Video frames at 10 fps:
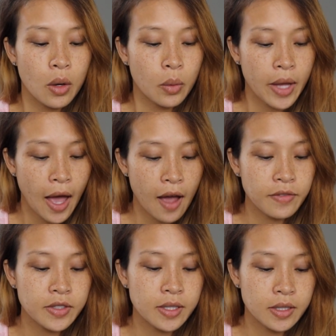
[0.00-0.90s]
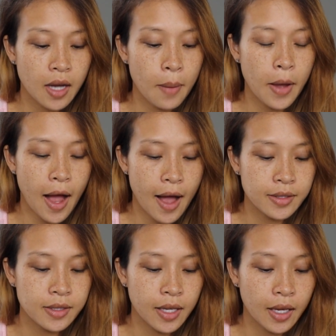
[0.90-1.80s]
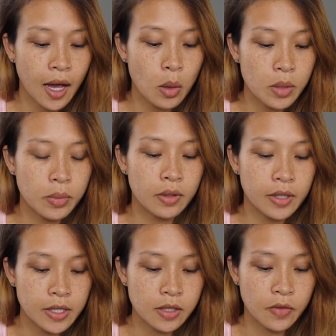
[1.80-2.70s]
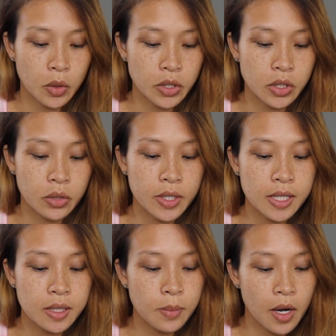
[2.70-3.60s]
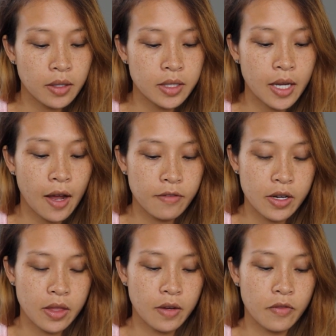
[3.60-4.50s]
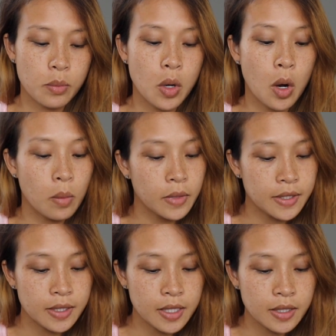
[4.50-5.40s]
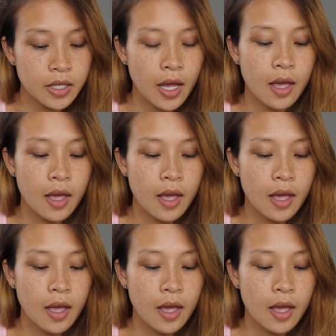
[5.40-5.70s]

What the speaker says: We have to stop asking our police force to respond to everything from homelessness